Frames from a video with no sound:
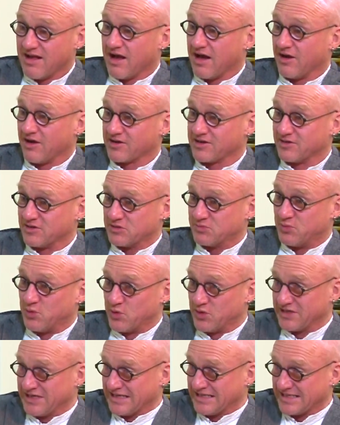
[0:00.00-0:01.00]
and I can just
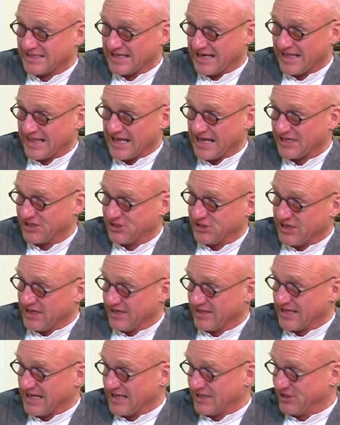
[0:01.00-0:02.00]
point at it and say, that shit,
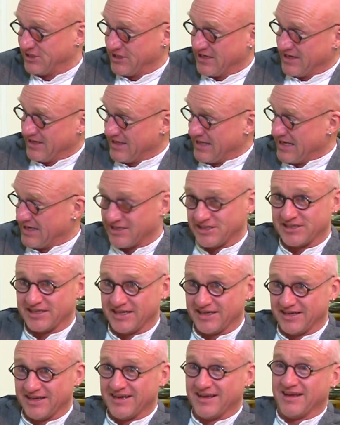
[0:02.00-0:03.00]
that shit, that mm.
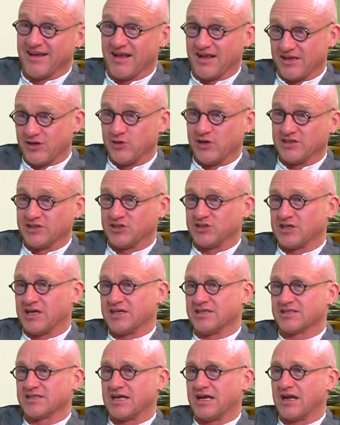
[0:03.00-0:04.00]
shit, you need to
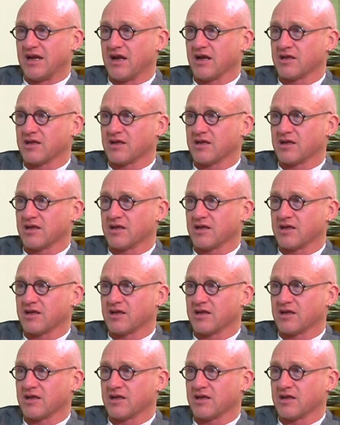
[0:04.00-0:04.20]
change that.